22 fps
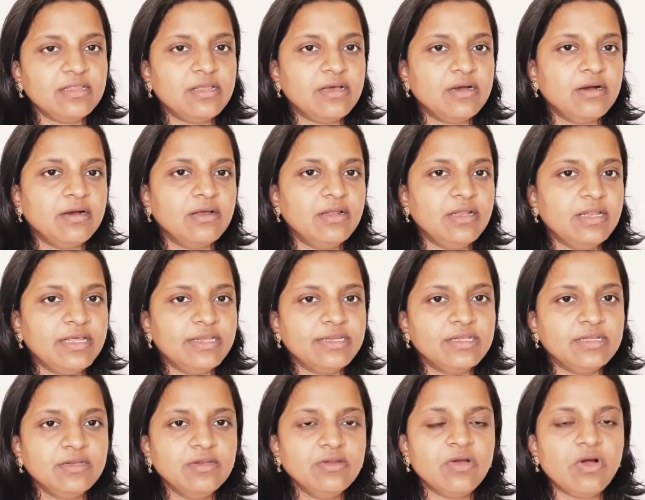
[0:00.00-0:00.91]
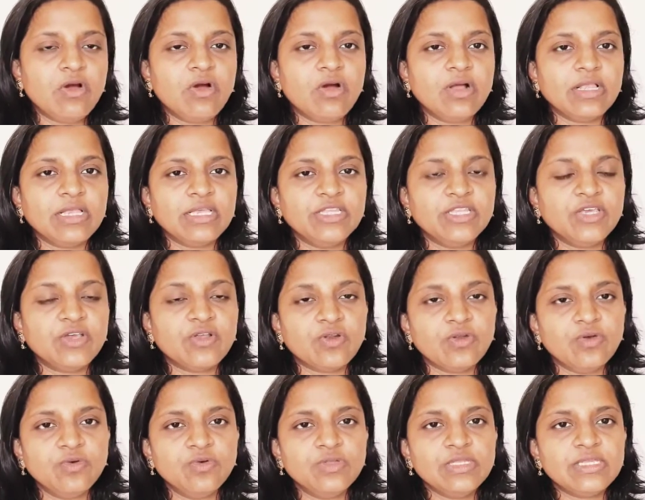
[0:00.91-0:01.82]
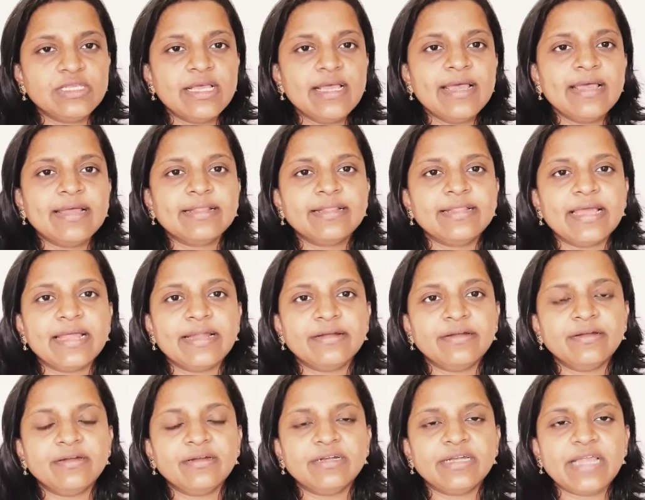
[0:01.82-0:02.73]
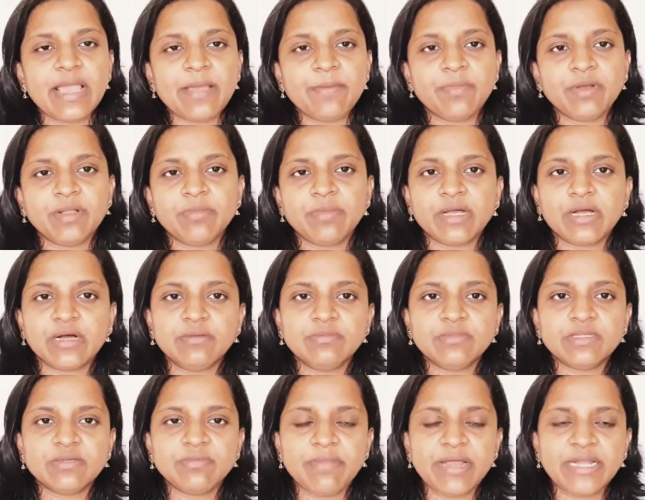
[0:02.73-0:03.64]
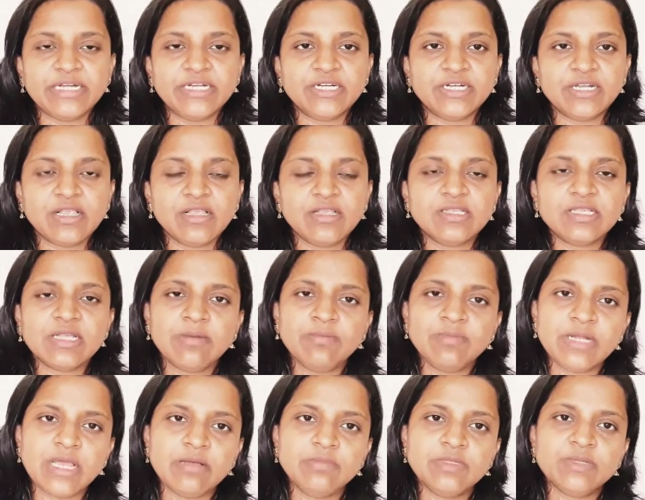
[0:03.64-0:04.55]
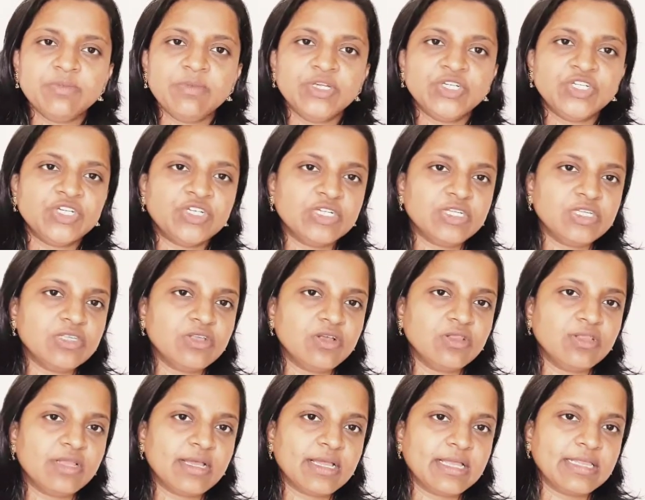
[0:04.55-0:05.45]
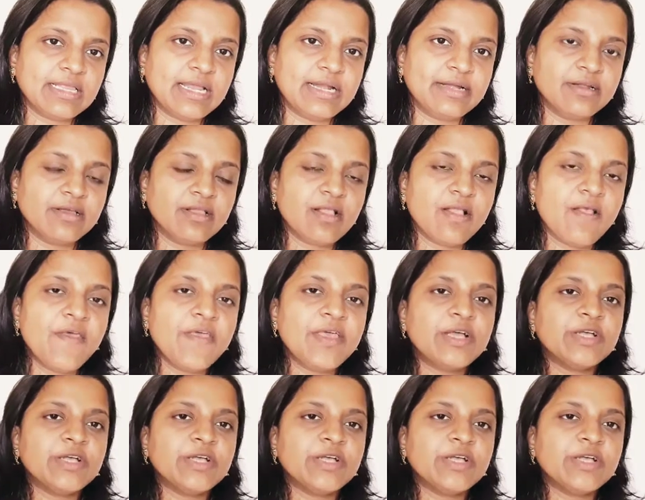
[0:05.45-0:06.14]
the linen or in the clothes, then diaper becomes mandatory. Sometimes patient is on the catheter.